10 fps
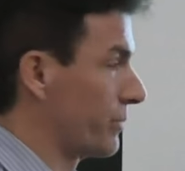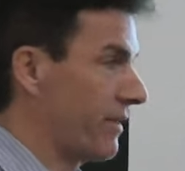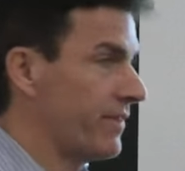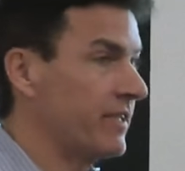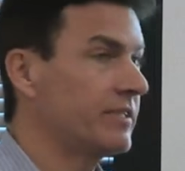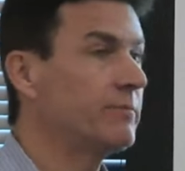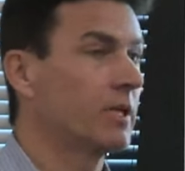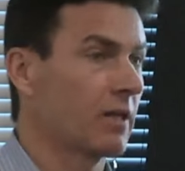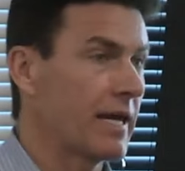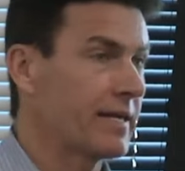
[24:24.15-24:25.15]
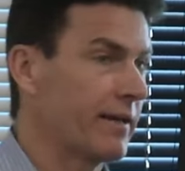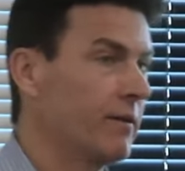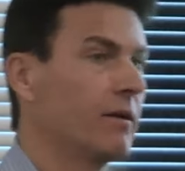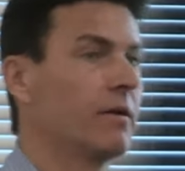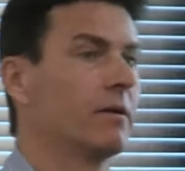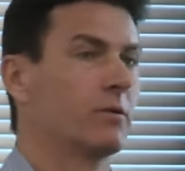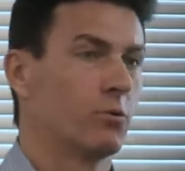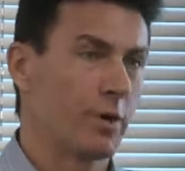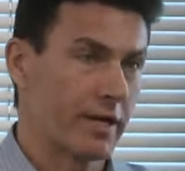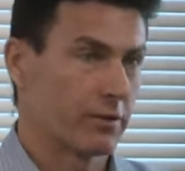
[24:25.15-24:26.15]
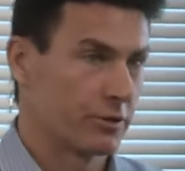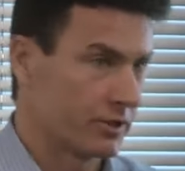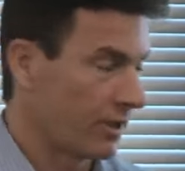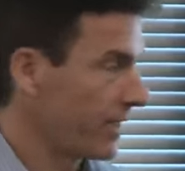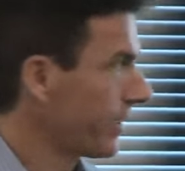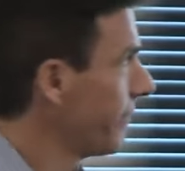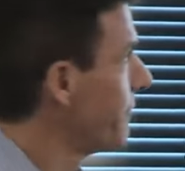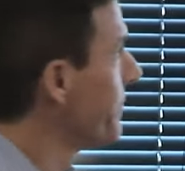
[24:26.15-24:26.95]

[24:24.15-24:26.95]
but if they seem to like it, we can learn to like it.